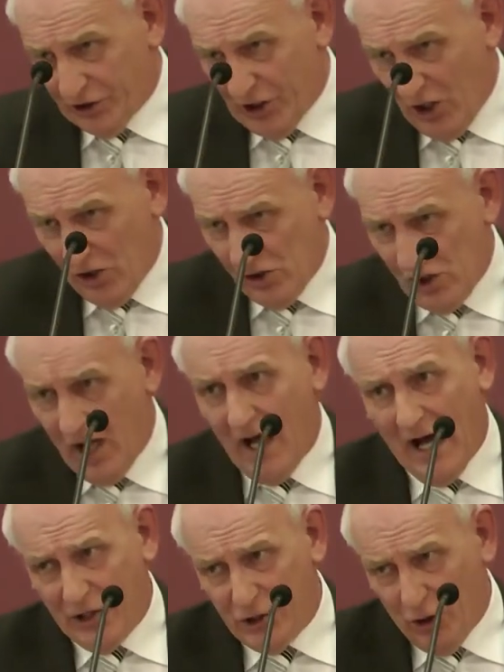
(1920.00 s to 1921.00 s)
your tongue
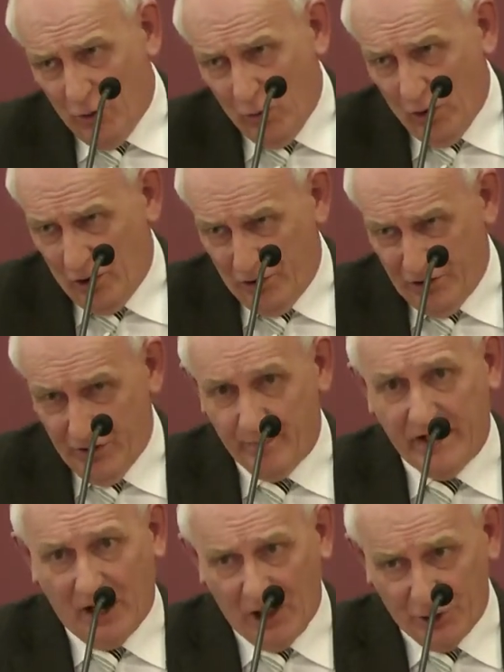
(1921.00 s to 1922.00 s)
and your words,
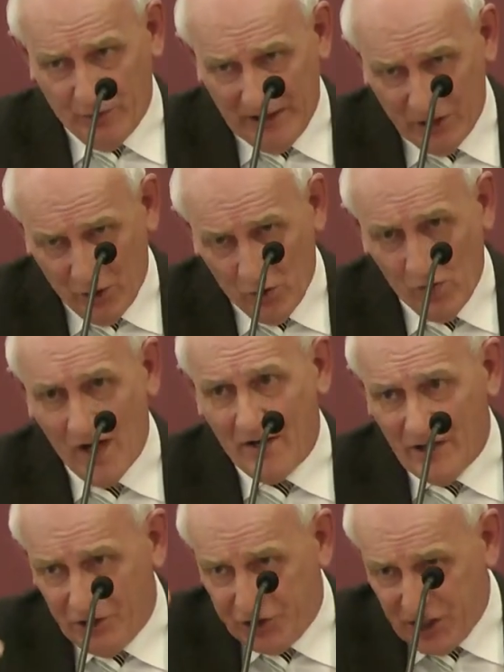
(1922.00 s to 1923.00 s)
because we know
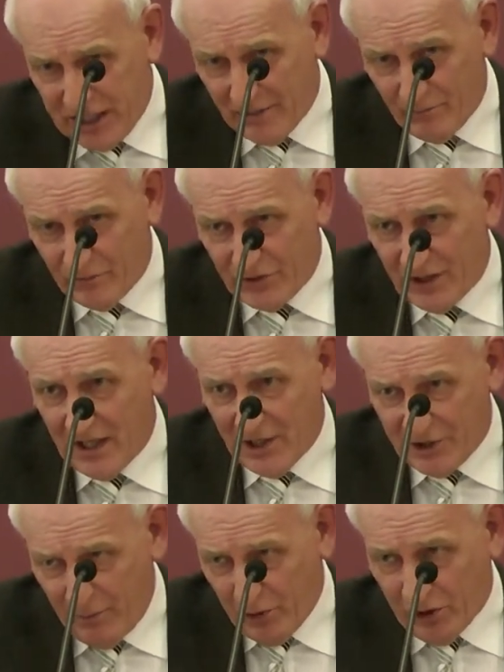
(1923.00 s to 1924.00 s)
that James
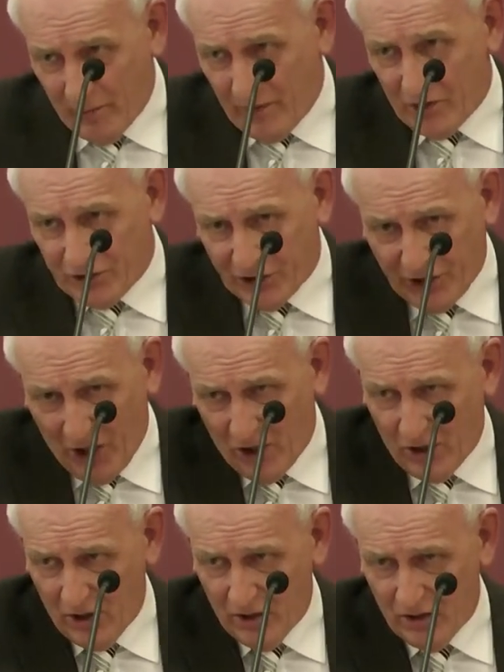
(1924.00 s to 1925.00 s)
is a book about the
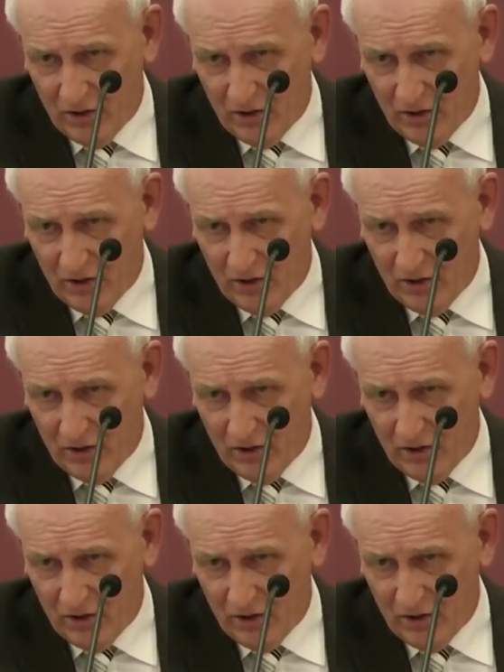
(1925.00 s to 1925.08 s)
tongue.